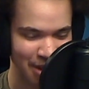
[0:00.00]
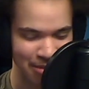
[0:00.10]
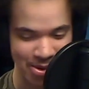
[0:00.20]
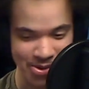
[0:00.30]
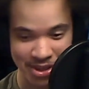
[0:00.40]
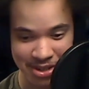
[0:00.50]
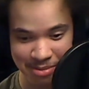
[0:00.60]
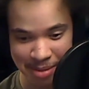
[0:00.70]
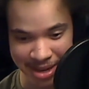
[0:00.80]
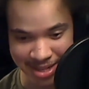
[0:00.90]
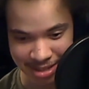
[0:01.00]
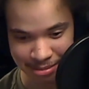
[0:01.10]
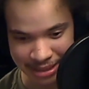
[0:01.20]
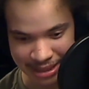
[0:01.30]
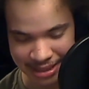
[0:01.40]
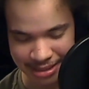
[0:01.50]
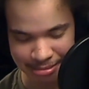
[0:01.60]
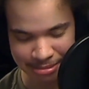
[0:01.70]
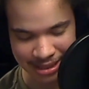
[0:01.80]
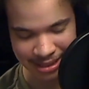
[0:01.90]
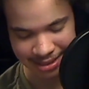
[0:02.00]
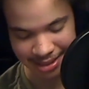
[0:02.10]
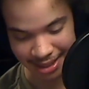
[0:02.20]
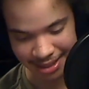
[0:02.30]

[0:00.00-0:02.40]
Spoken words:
mostly because of me and my siblings. But, yeah.